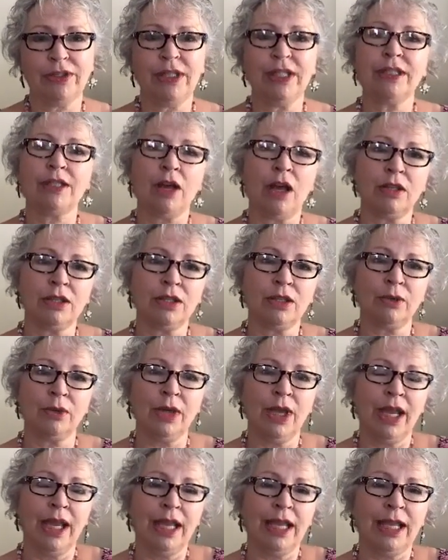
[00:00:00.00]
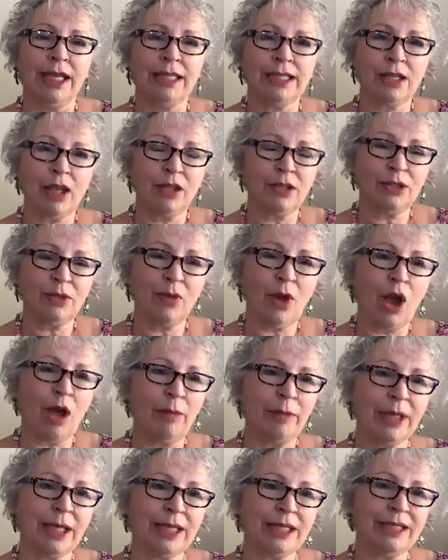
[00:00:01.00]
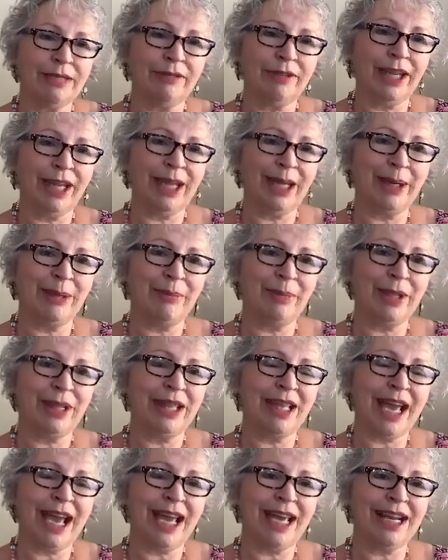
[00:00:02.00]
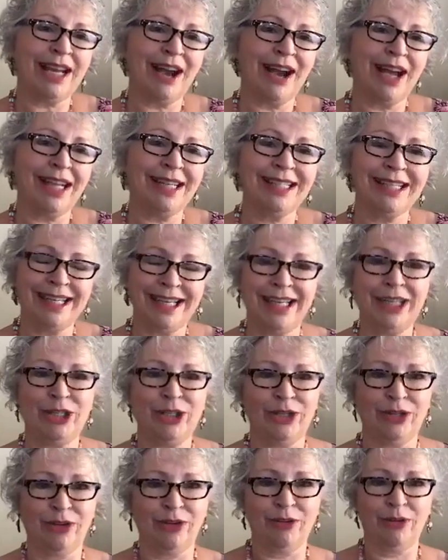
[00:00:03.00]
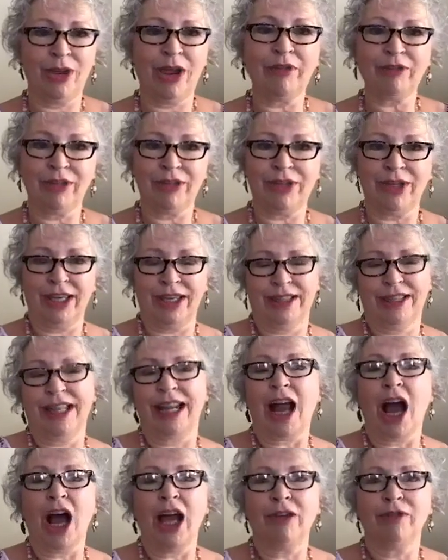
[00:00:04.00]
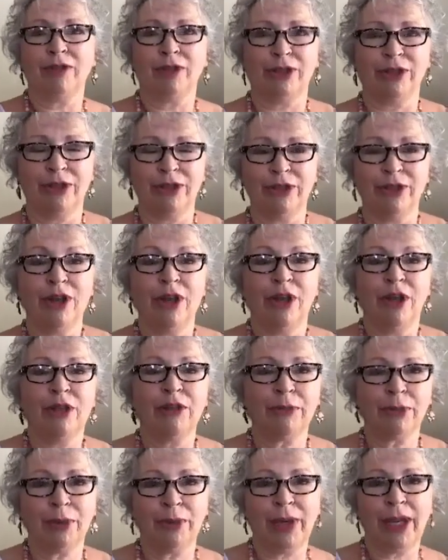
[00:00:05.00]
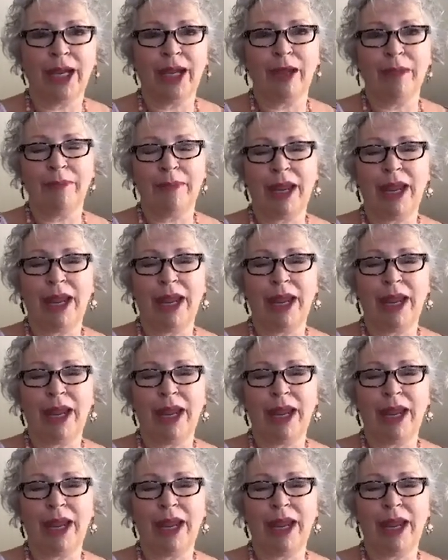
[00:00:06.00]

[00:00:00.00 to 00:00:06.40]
It's also all because of him that I teach everything that I've learned through him,